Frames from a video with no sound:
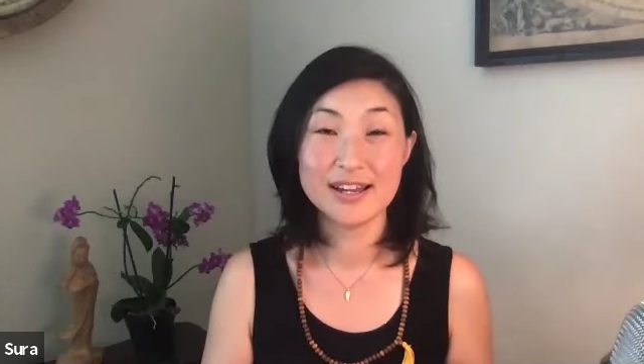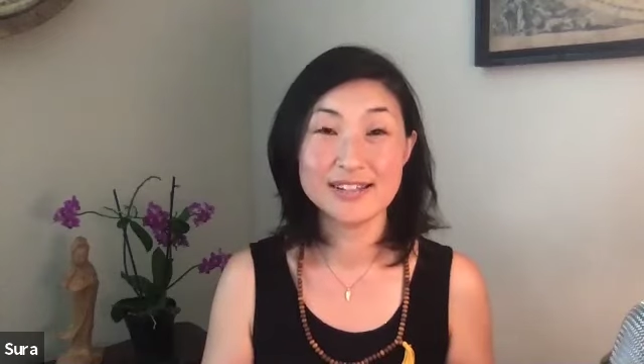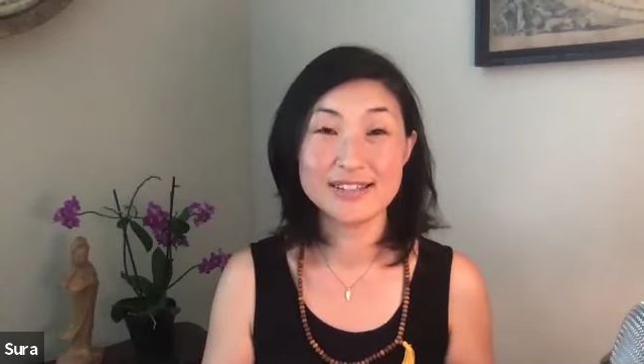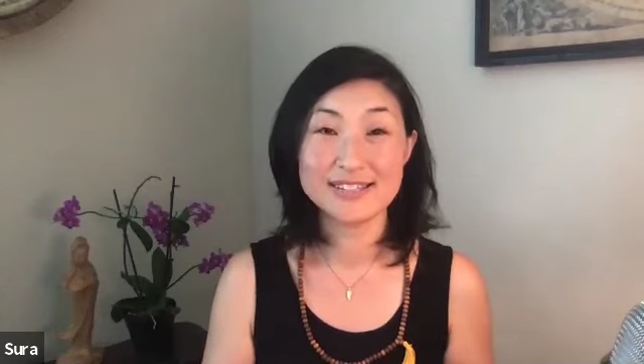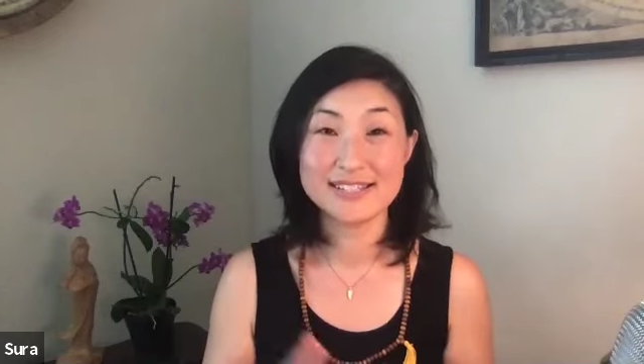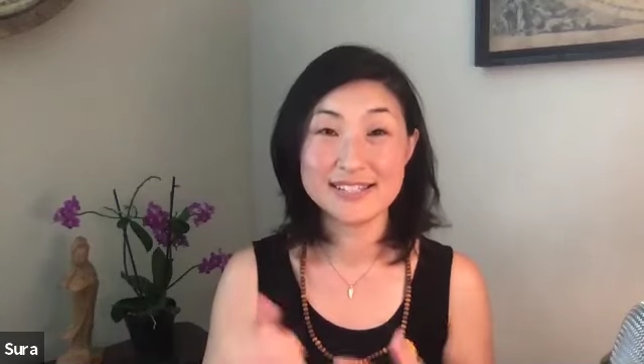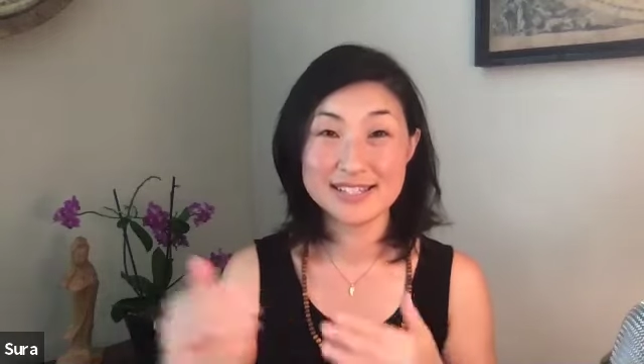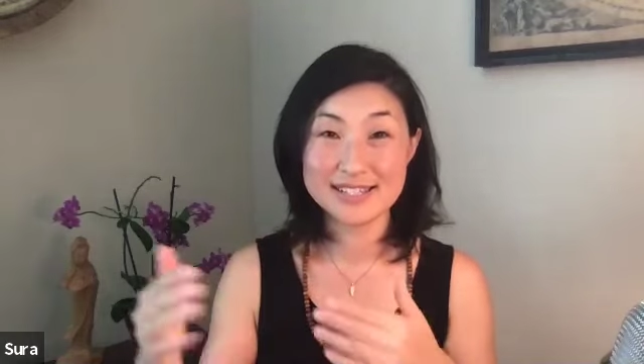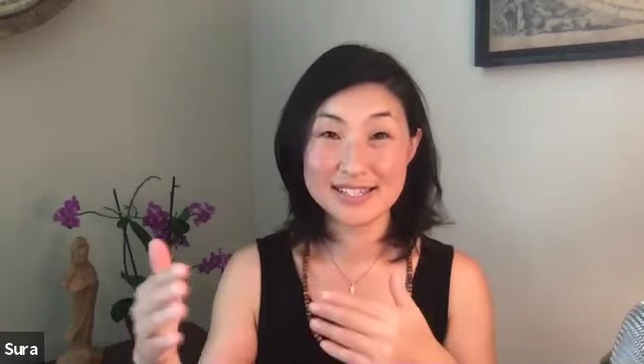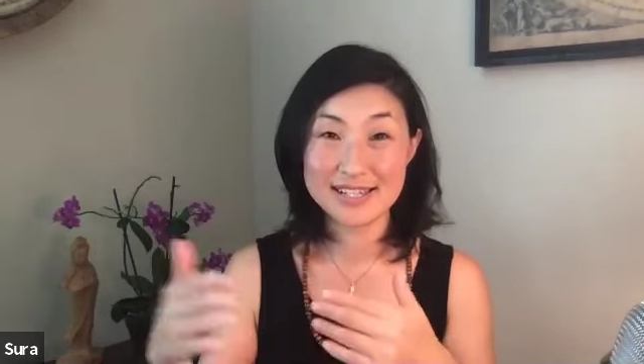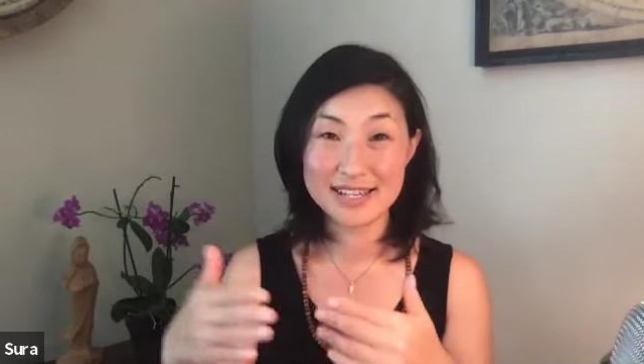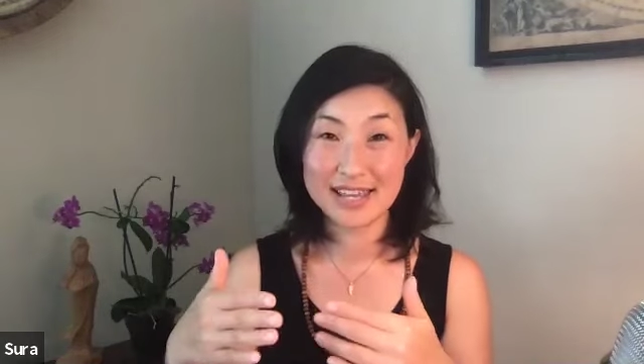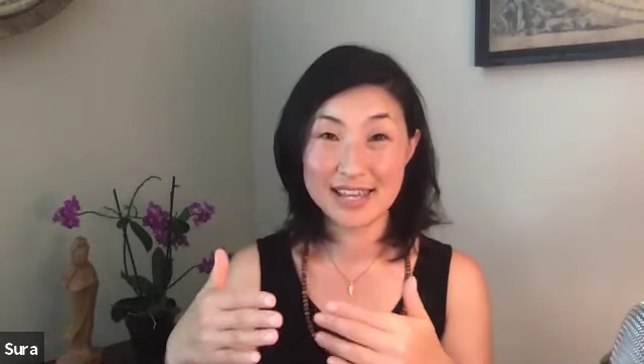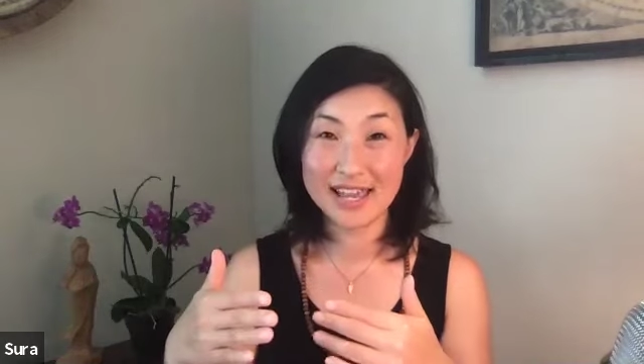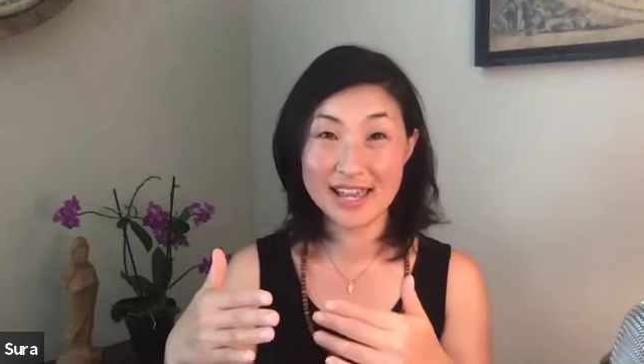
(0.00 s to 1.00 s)
to
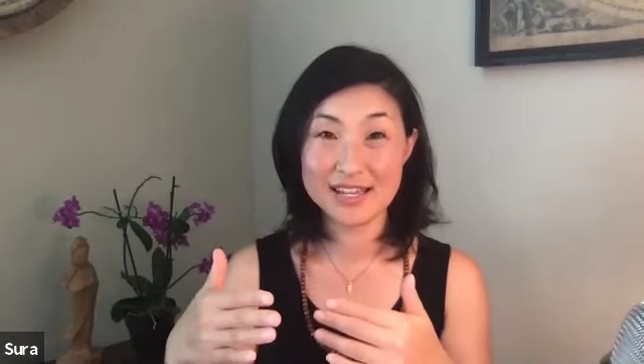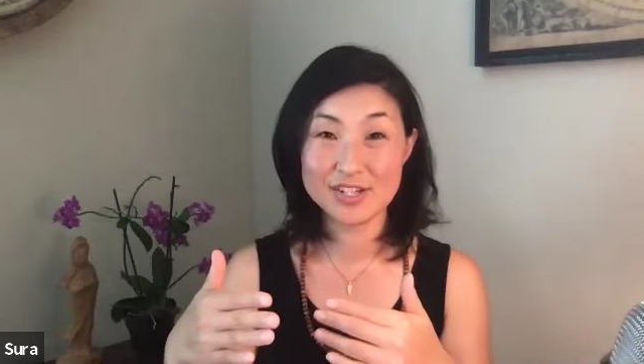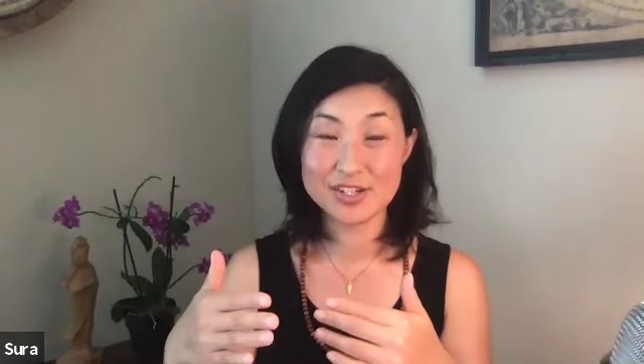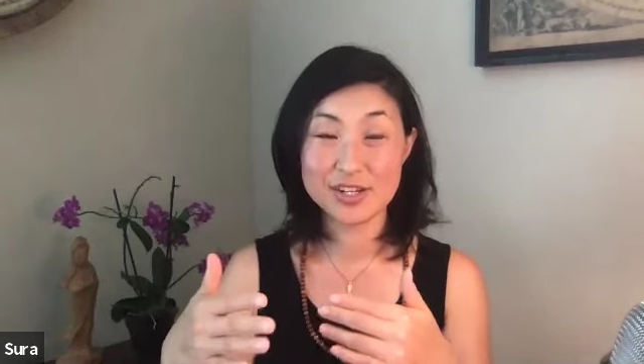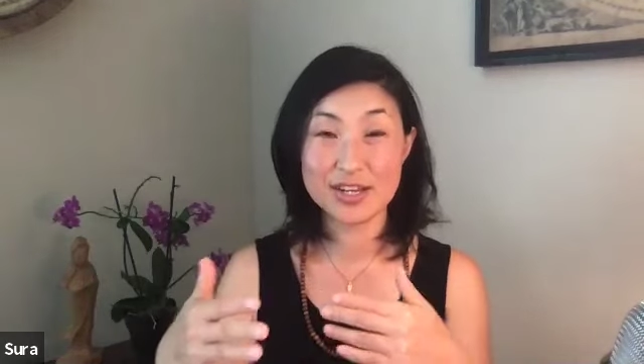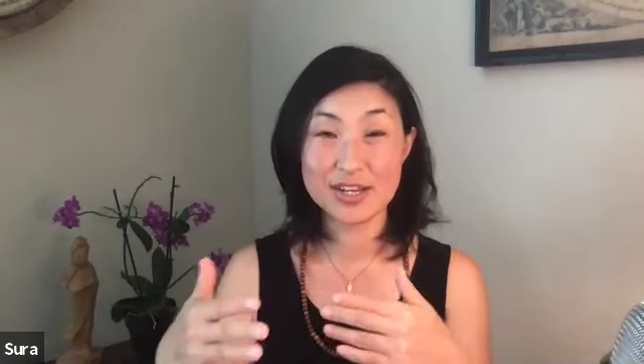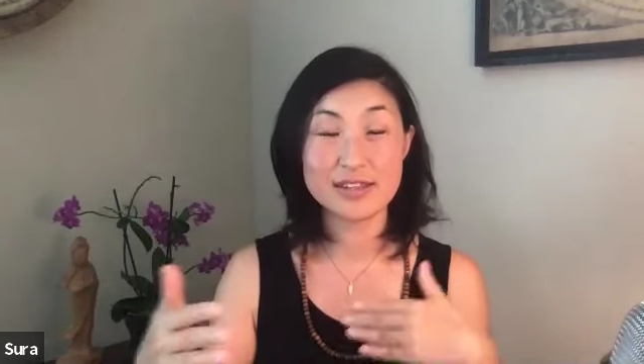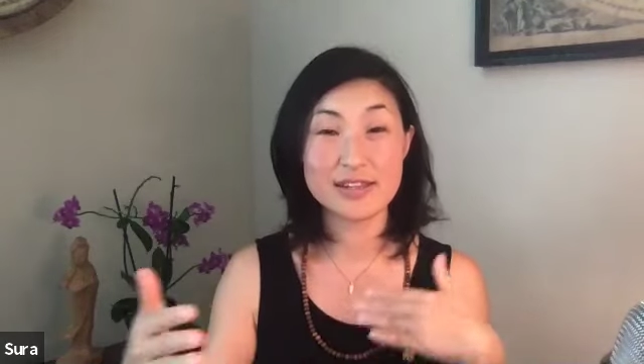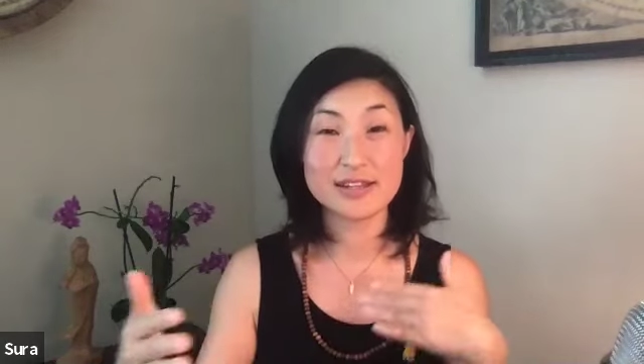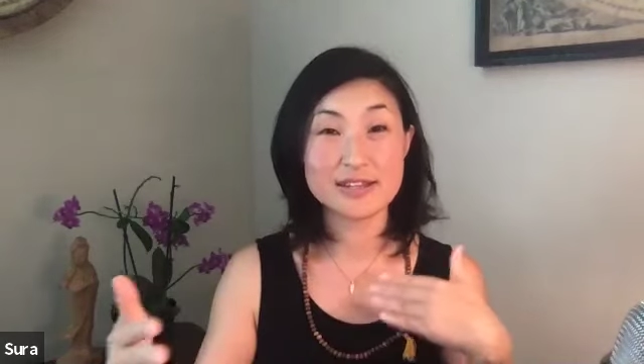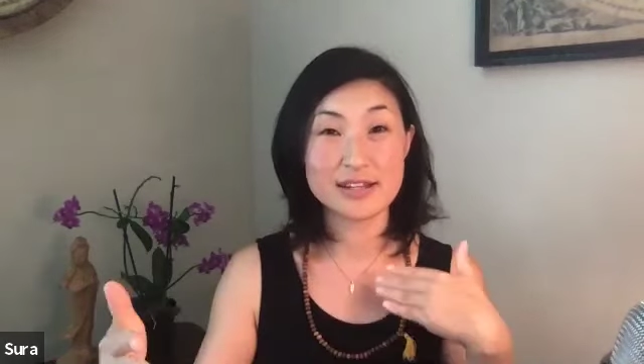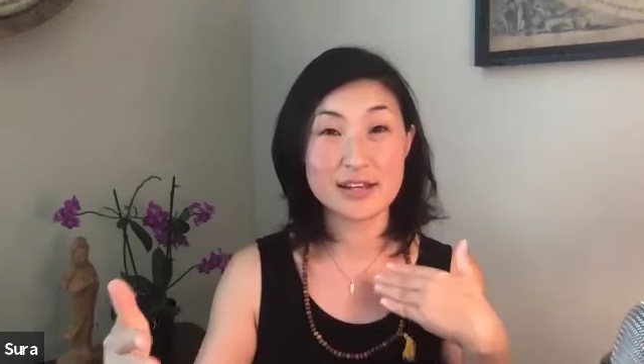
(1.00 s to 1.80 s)
disengage, and then to